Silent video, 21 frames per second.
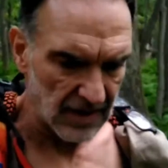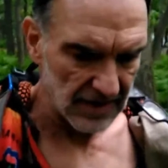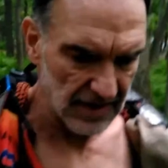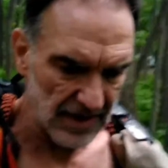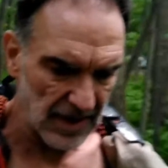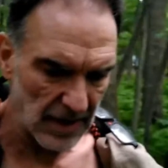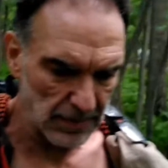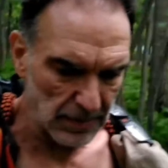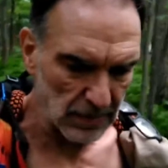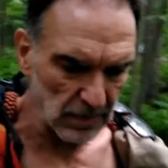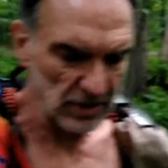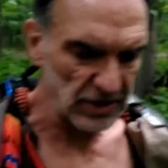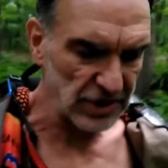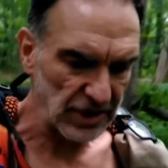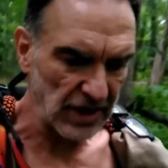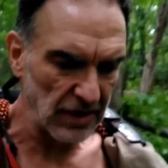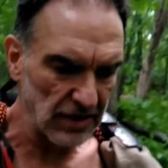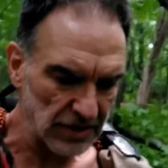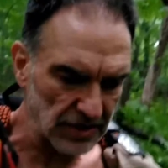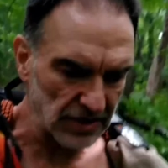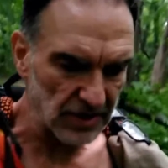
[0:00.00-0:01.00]
the typical
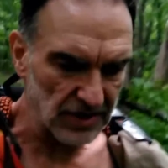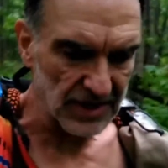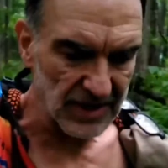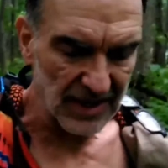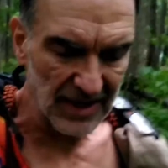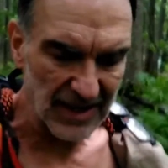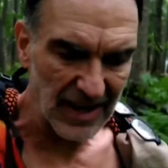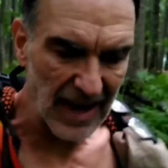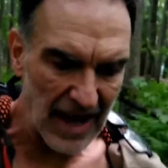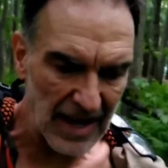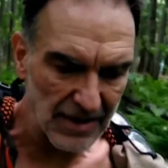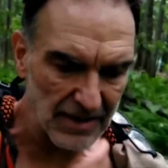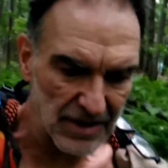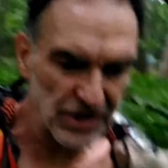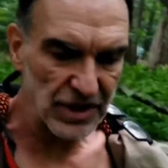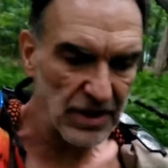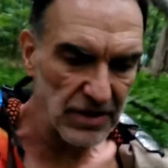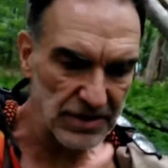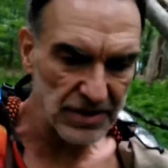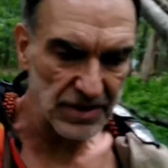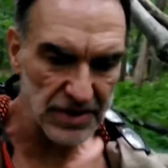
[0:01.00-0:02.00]
shelters and line the
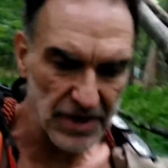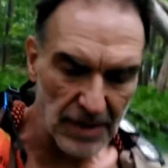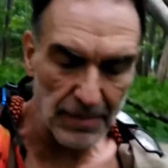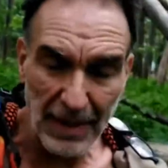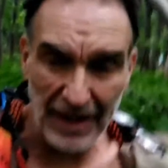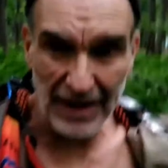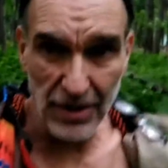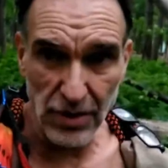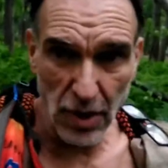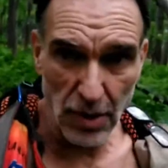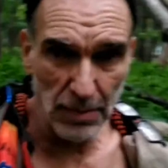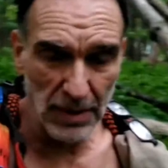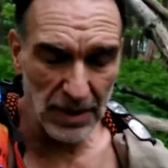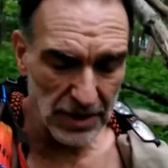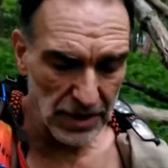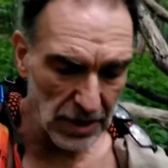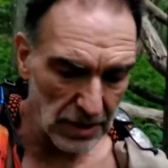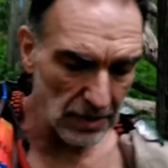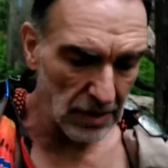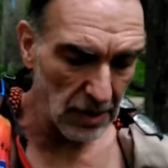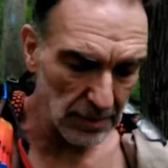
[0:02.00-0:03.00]
shelters up like I normally
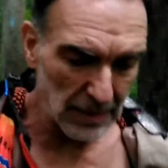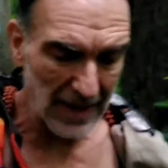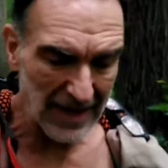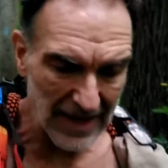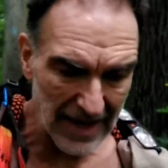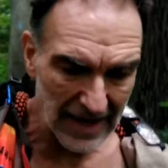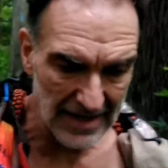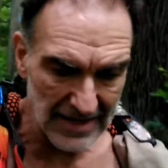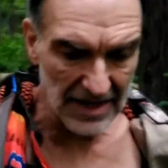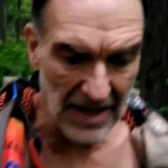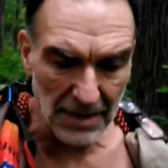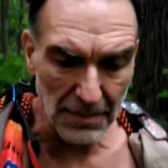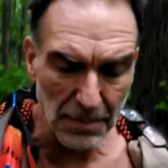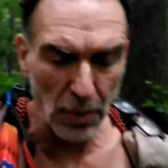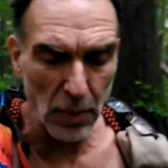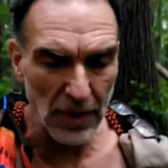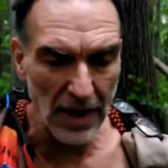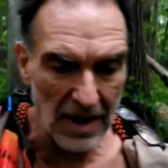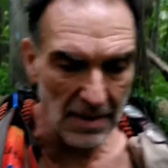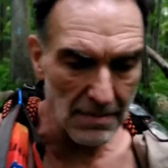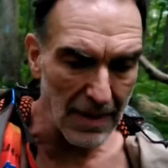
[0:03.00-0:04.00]
do, it'll be a
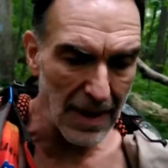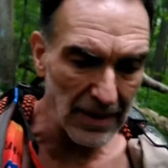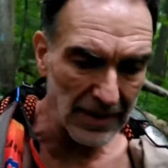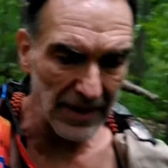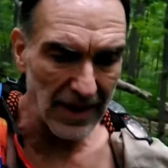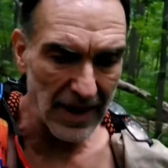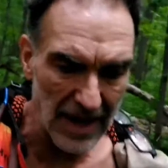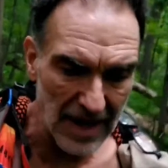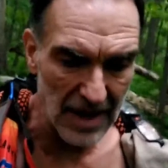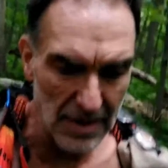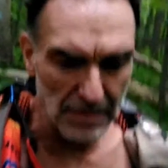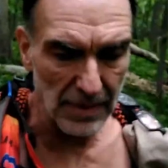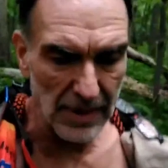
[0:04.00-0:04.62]
19.8 mile day.